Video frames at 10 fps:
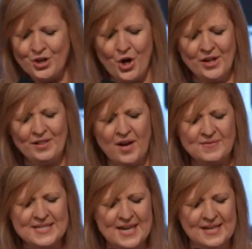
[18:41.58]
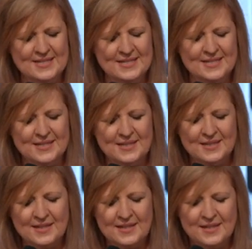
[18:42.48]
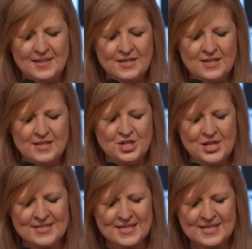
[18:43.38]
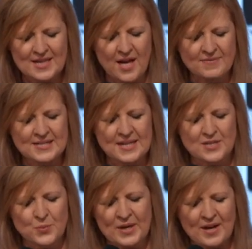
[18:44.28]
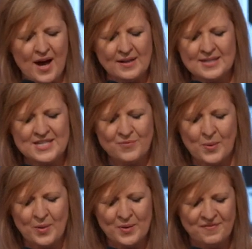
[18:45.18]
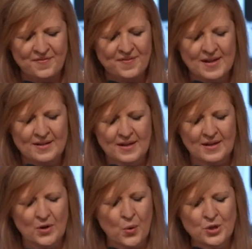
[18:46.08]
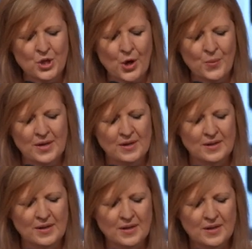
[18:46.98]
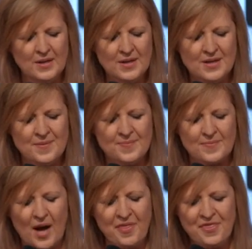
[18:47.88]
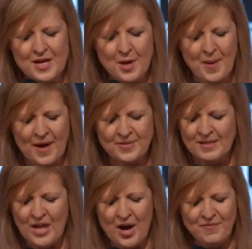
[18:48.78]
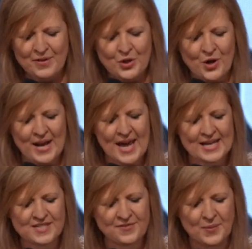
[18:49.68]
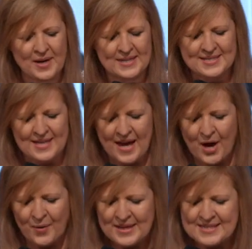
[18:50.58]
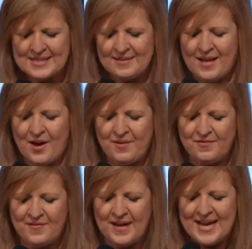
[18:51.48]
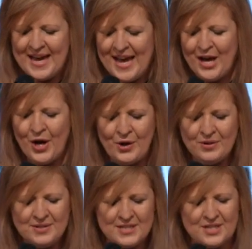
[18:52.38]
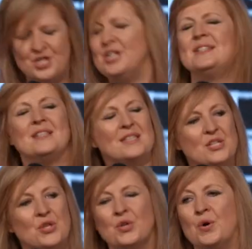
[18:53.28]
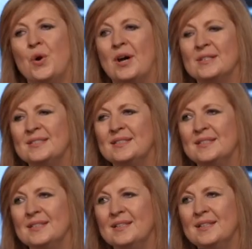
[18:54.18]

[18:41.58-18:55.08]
God loves us. Jesus loves us regardless of whether we feel it or know it. I think about the love that God has for us, how his love held Jesus to the cross.